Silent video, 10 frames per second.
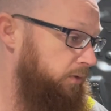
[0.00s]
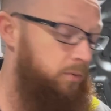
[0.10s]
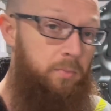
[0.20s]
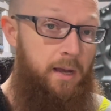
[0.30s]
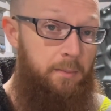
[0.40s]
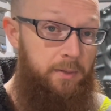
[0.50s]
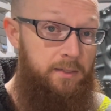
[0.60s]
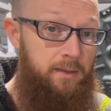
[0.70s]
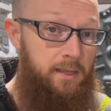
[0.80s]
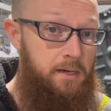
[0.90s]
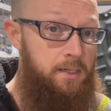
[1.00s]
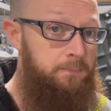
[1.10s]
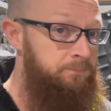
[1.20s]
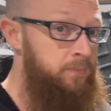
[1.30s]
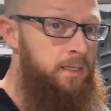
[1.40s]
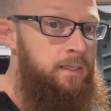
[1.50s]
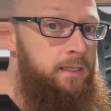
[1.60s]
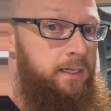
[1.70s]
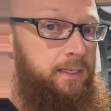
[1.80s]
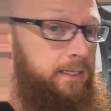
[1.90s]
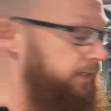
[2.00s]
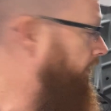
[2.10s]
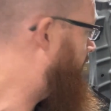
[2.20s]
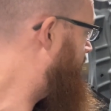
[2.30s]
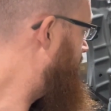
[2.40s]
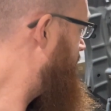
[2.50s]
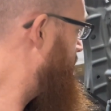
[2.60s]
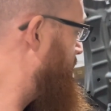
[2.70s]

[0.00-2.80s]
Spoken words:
to pop into there. And then on the other